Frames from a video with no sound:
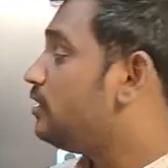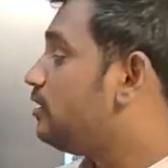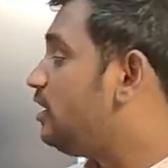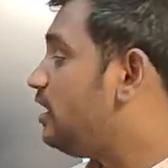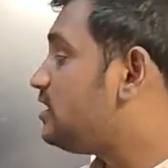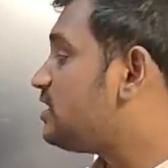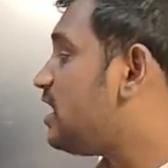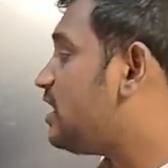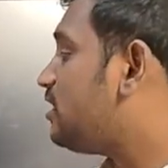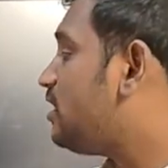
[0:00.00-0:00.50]

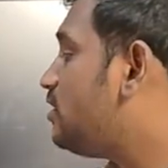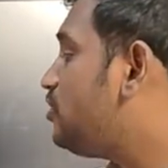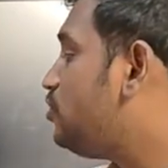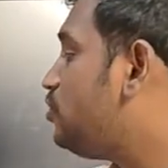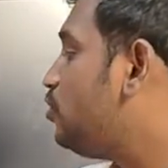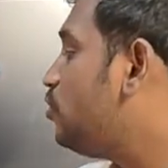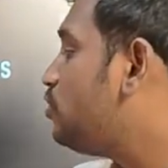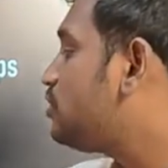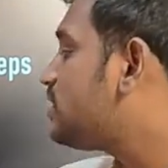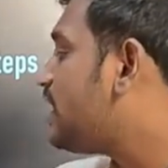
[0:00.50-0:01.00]
These are the
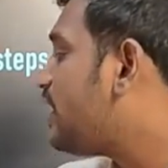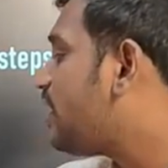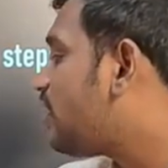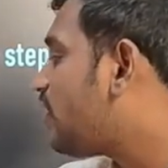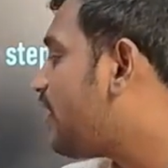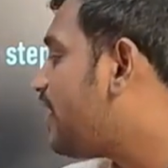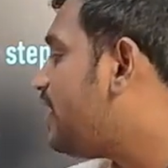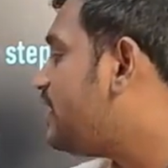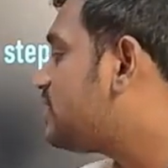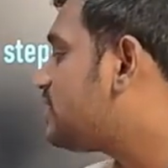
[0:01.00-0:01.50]
new
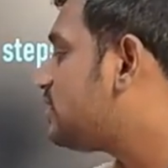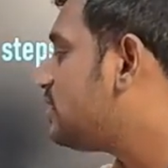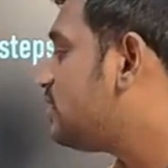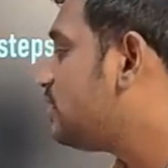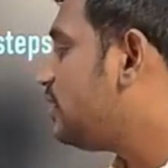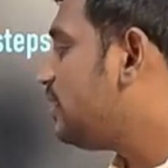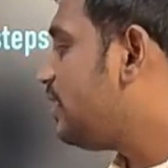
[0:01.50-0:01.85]
centroids